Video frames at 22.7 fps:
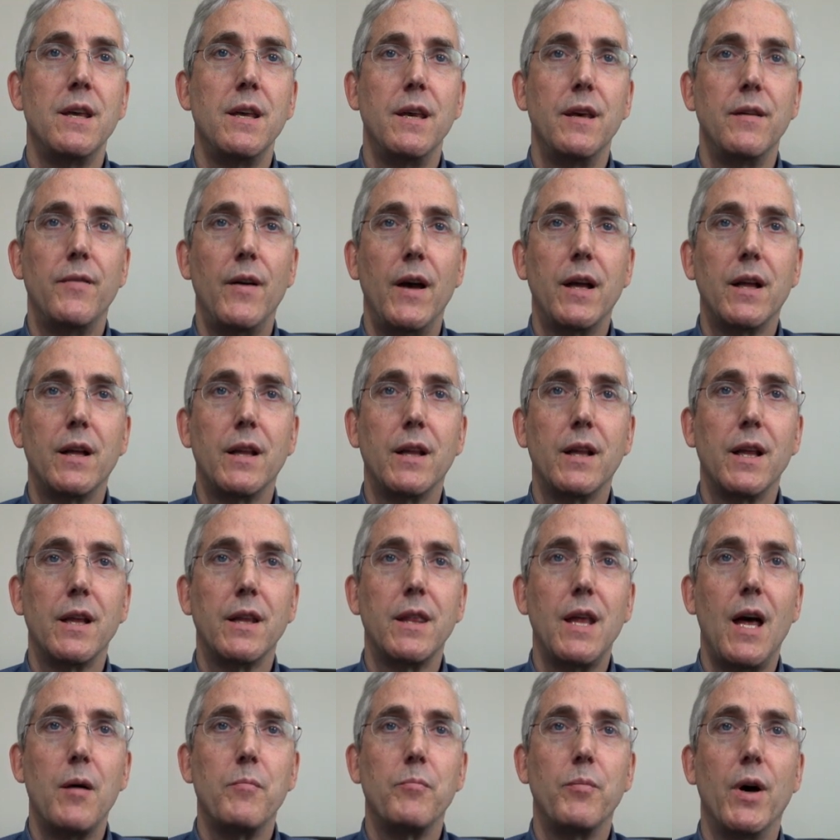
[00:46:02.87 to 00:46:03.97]
If I click
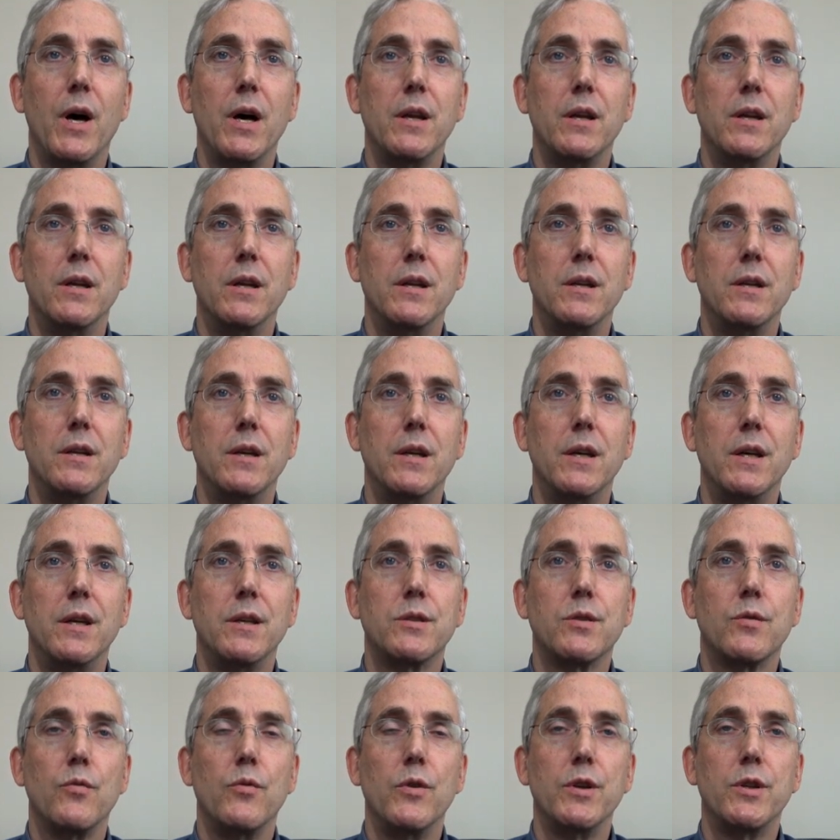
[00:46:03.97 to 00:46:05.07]
that button,
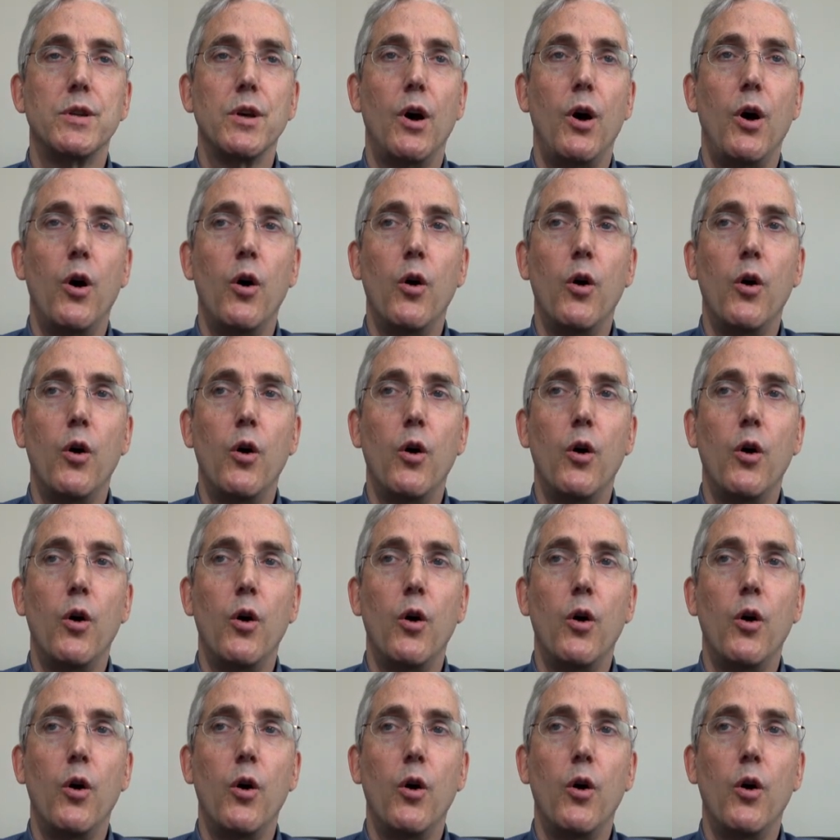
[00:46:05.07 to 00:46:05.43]
it's going to